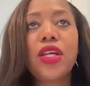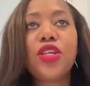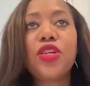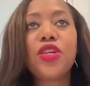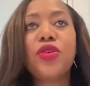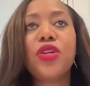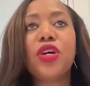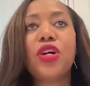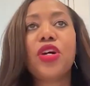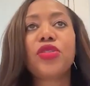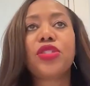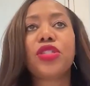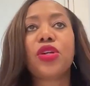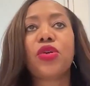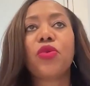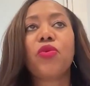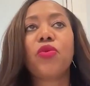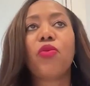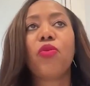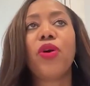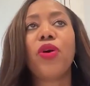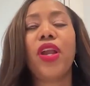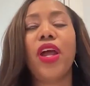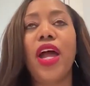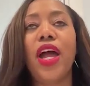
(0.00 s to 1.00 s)
Yeah, so
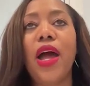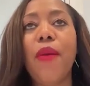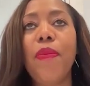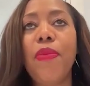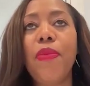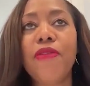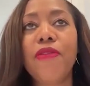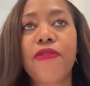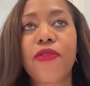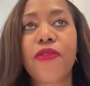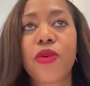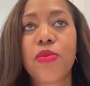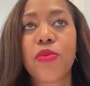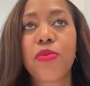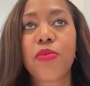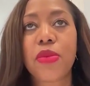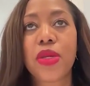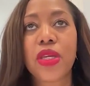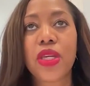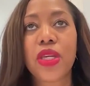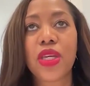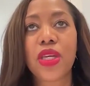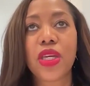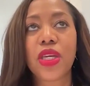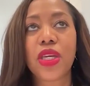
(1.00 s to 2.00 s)
what happened for
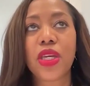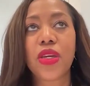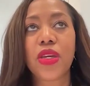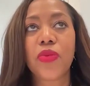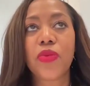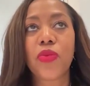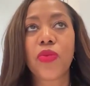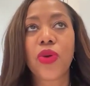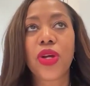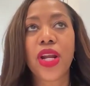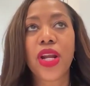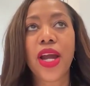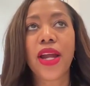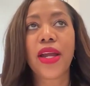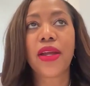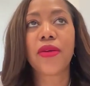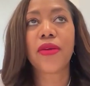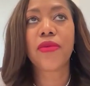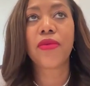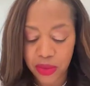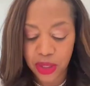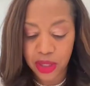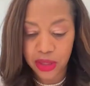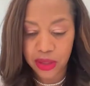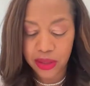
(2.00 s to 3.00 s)
me when I
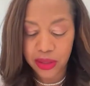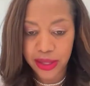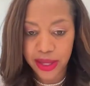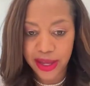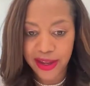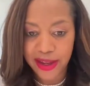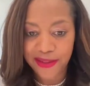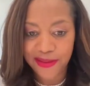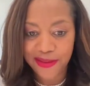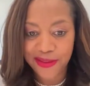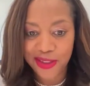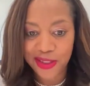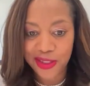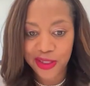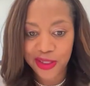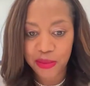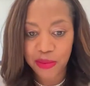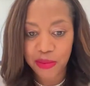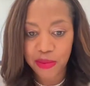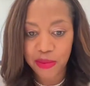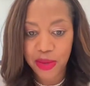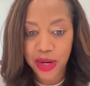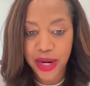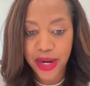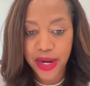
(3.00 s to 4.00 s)
left
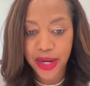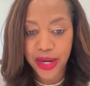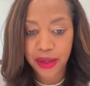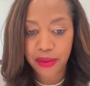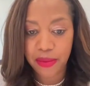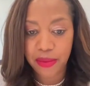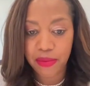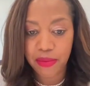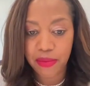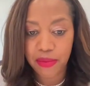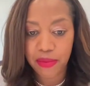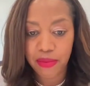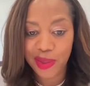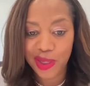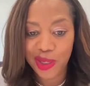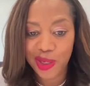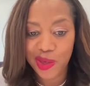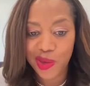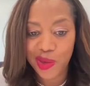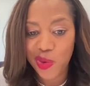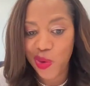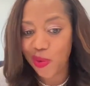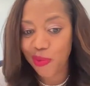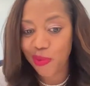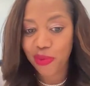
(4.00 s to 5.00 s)
my
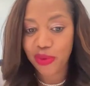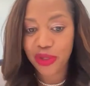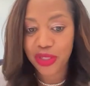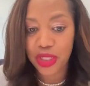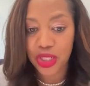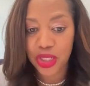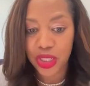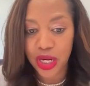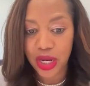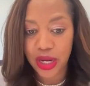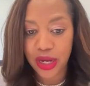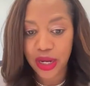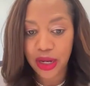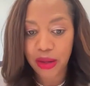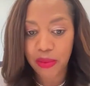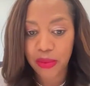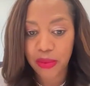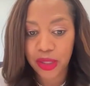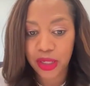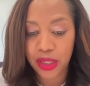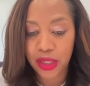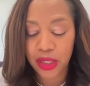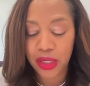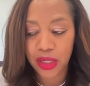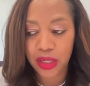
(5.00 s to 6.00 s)
big corporate job
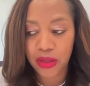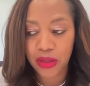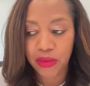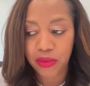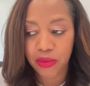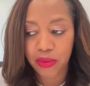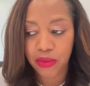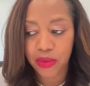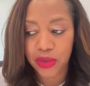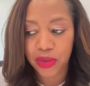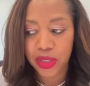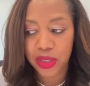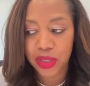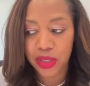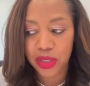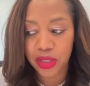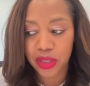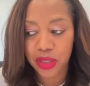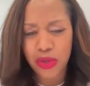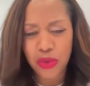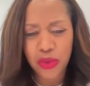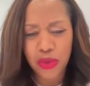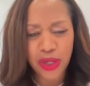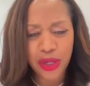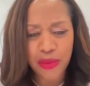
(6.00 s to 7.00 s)
and was
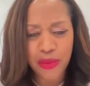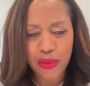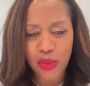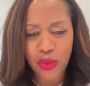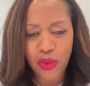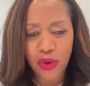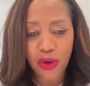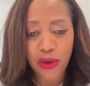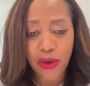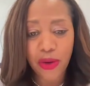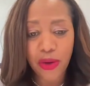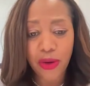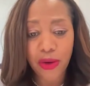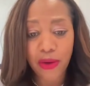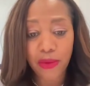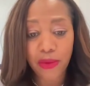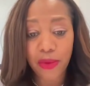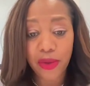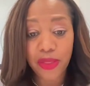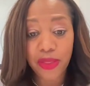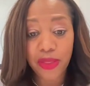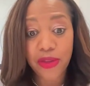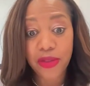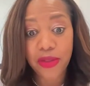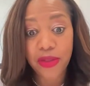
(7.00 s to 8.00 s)
doing more
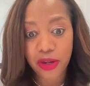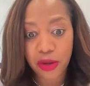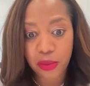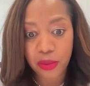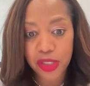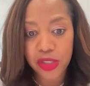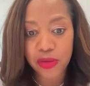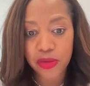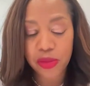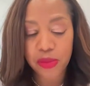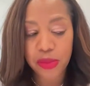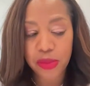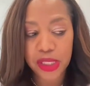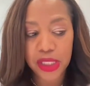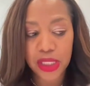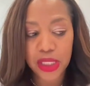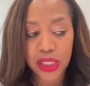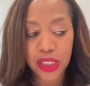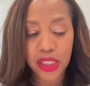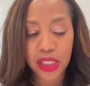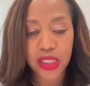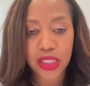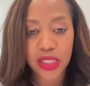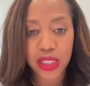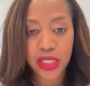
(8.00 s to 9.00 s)
with the therapies with my
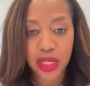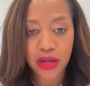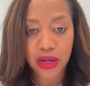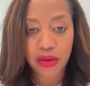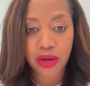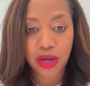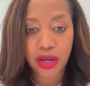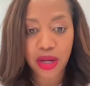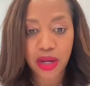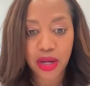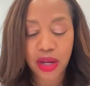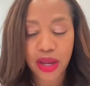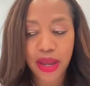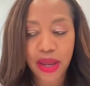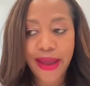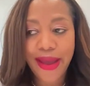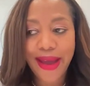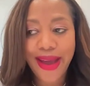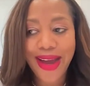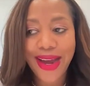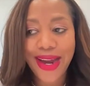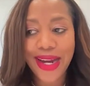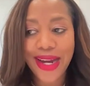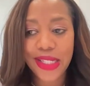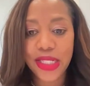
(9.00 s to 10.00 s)
son, et cetera,
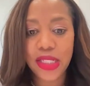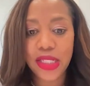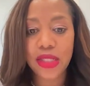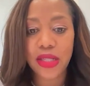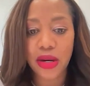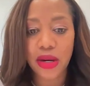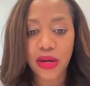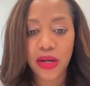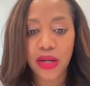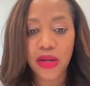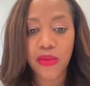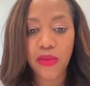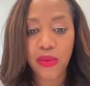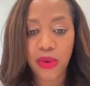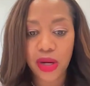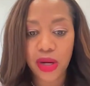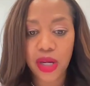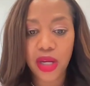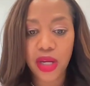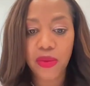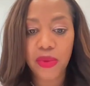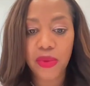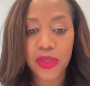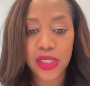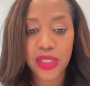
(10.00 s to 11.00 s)
I started
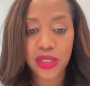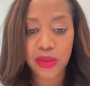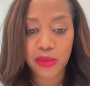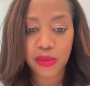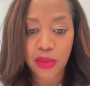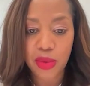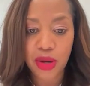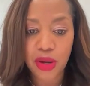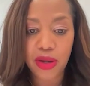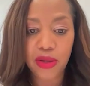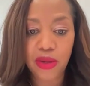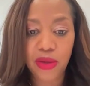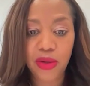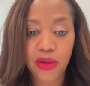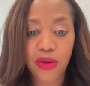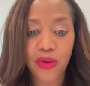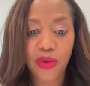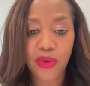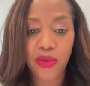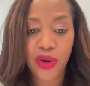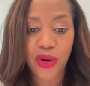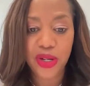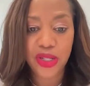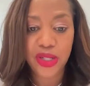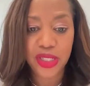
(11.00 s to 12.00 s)
working with
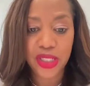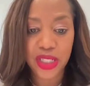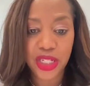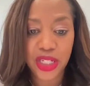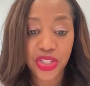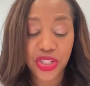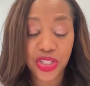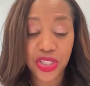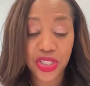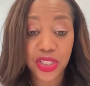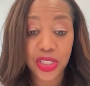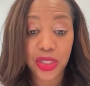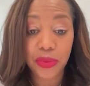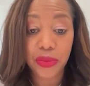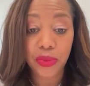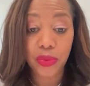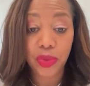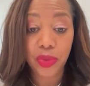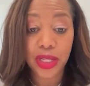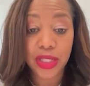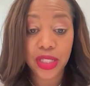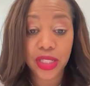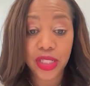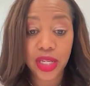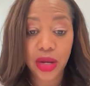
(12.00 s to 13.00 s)
smaller organizations. And
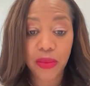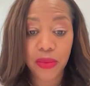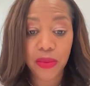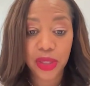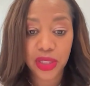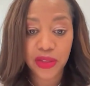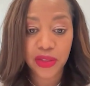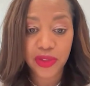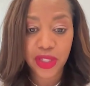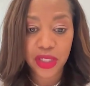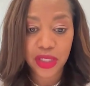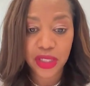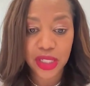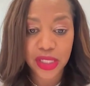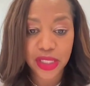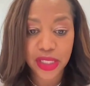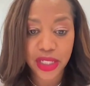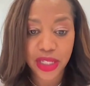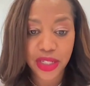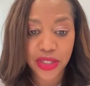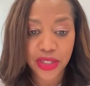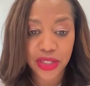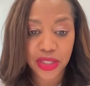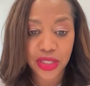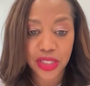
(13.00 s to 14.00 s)
at the time we lived in Los
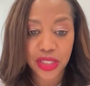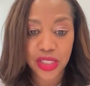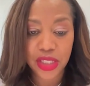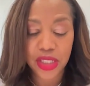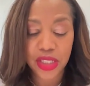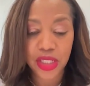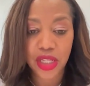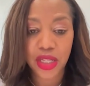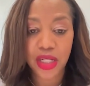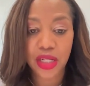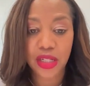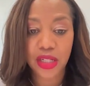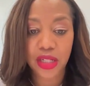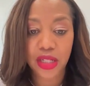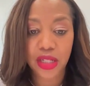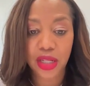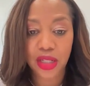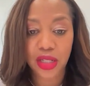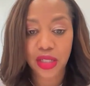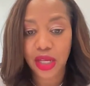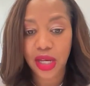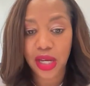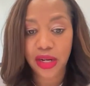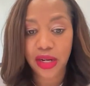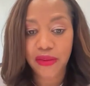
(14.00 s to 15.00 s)
Angeles, and
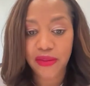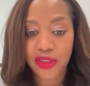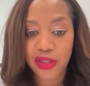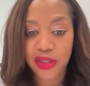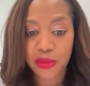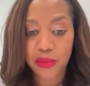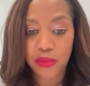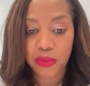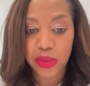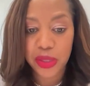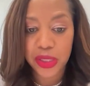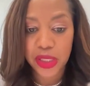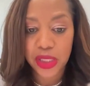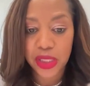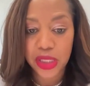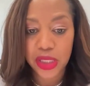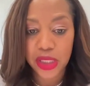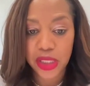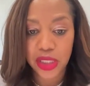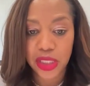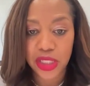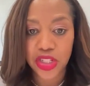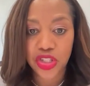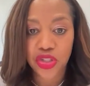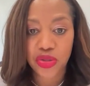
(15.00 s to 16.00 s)
a lot of the
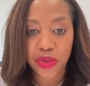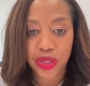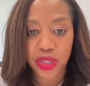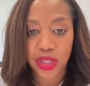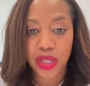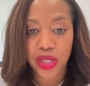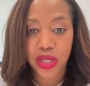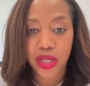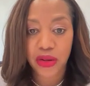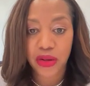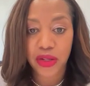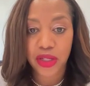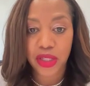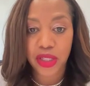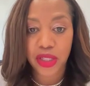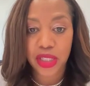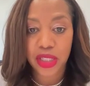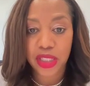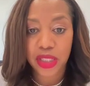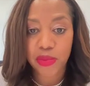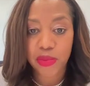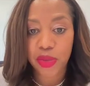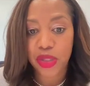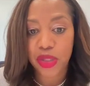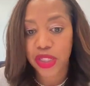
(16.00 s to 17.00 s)
business industry there
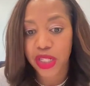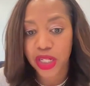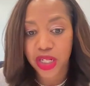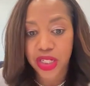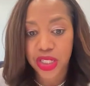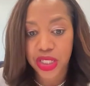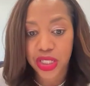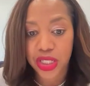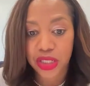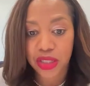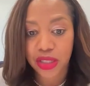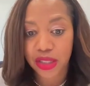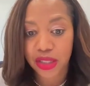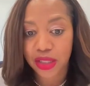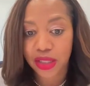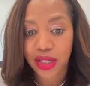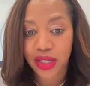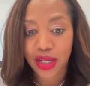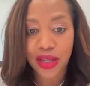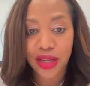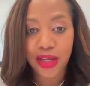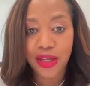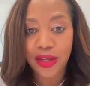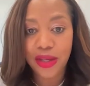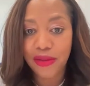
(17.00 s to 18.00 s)
is production,
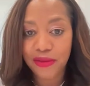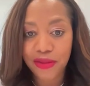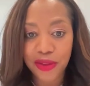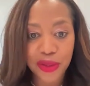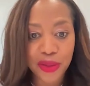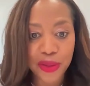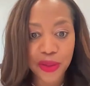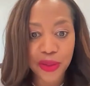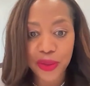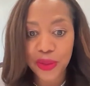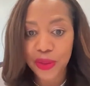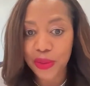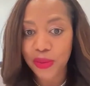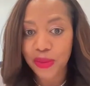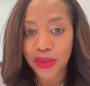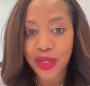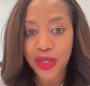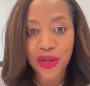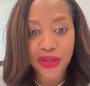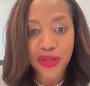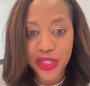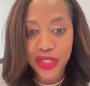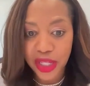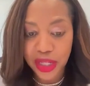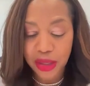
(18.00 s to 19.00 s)
film,
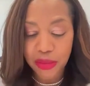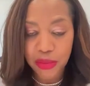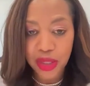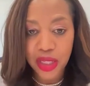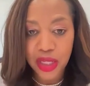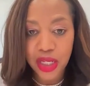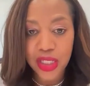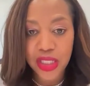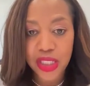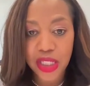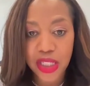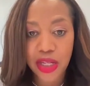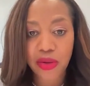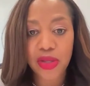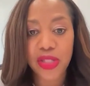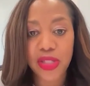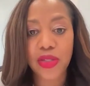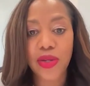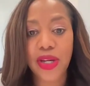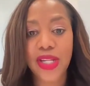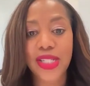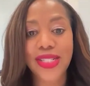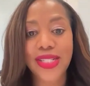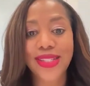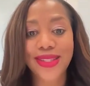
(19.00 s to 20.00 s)
entertainment, et cetera.
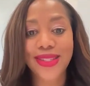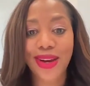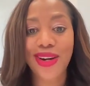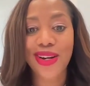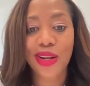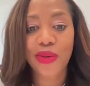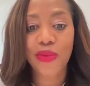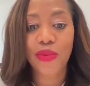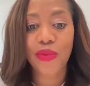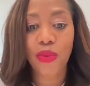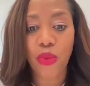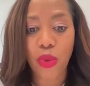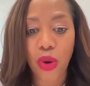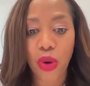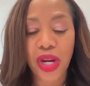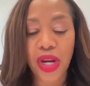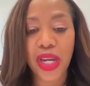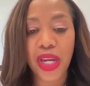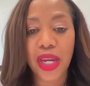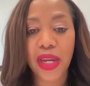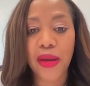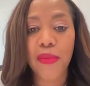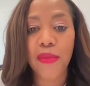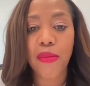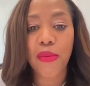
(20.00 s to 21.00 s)
So I started
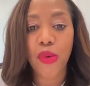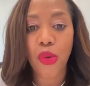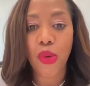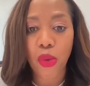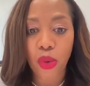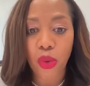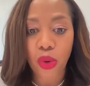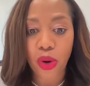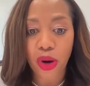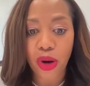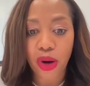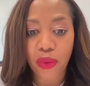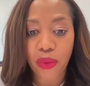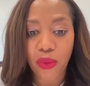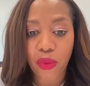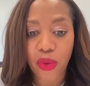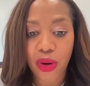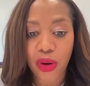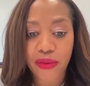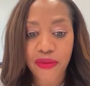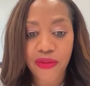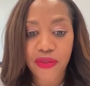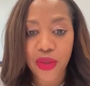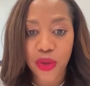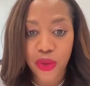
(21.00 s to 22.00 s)
working more
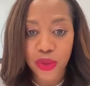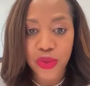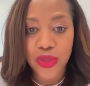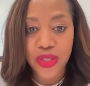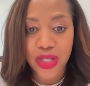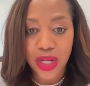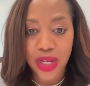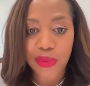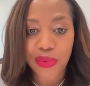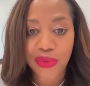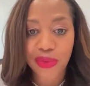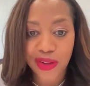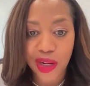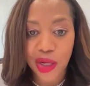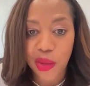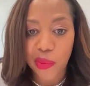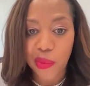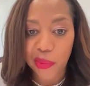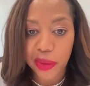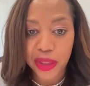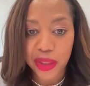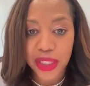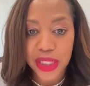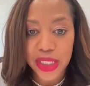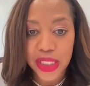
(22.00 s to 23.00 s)
with those type of
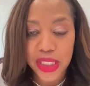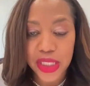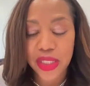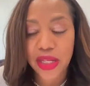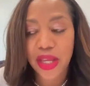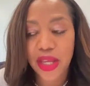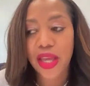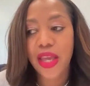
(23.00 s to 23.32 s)
companies.